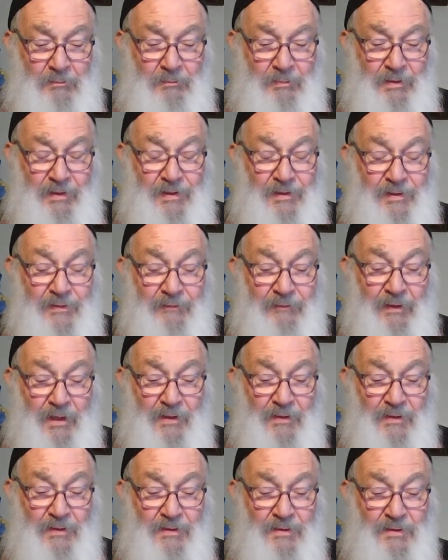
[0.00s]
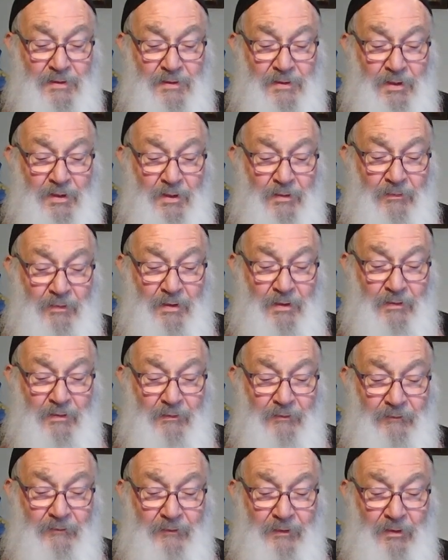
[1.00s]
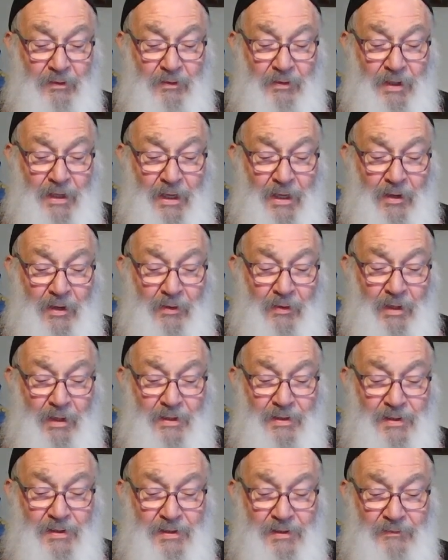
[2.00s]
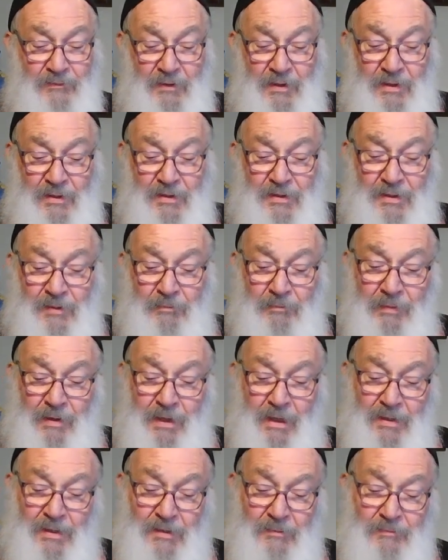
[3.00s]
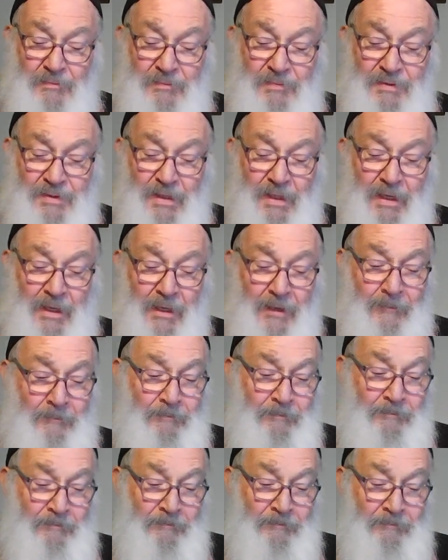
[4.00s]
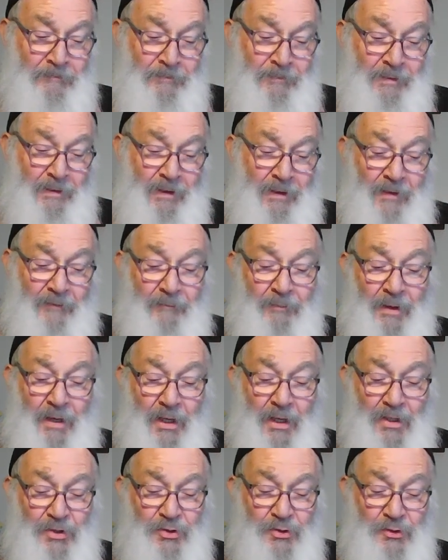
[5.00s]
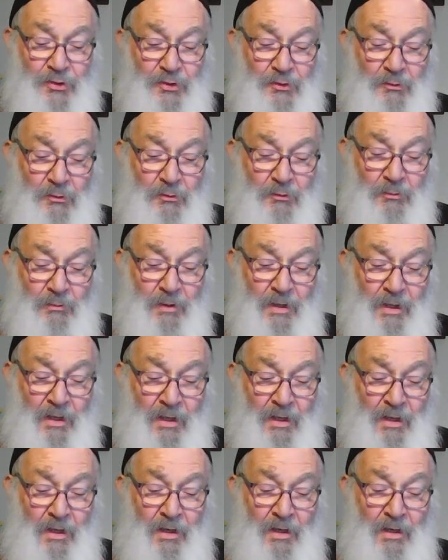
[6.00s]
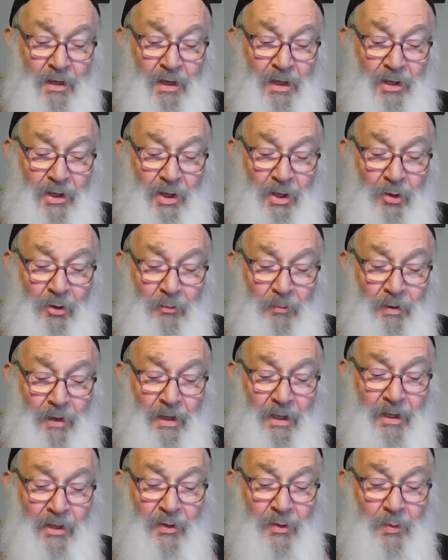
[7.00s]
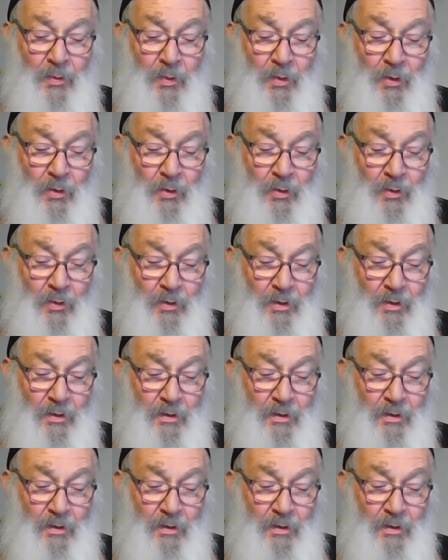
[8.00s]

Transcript: But his fellow servant fell down at his feet and begged him, saying, Have patience with me, and I'll pay you all.